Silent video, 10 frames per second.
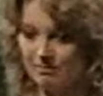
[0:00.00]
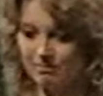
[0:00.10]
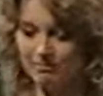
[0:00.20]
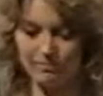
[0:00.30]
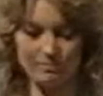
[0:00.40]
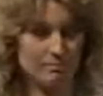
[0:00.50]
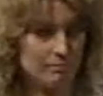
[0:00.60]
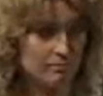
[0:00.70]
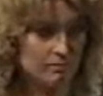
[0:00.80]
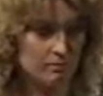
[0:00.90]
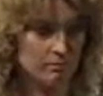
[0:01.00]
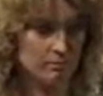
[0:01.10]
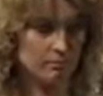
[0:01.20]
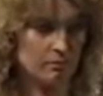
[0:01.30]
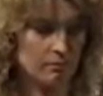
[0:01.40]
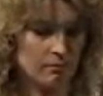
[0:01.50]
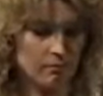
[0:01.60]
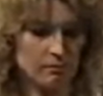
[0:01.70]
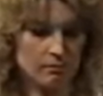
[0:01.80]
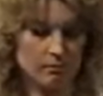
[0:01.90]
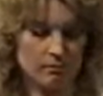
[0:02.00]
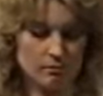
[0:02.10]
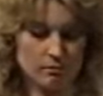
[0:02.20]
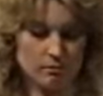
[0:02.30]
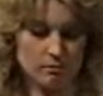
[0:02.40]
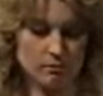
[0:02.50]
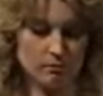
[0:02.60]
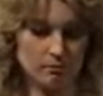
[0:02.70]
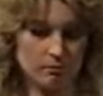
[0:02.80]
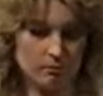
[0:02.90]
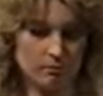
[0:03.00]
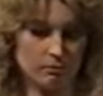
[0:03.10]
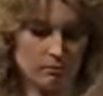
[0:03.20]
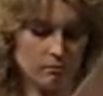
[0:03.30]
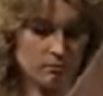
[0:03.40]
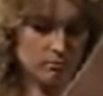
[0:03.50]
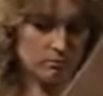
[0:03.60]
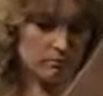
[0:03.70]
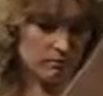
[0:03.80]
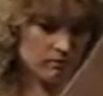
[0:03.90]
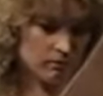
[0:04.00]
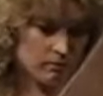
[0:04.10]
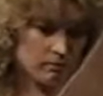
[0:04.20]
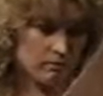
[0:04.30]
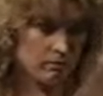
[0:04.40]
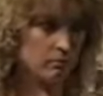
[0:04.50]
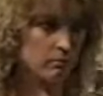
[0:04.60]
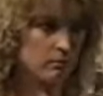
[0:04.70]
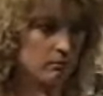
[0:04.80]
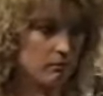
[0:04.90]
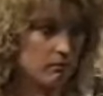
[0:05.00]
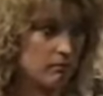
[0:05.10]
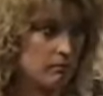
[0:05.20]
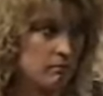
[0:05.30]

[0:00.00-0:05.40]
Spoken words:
(no one is talking)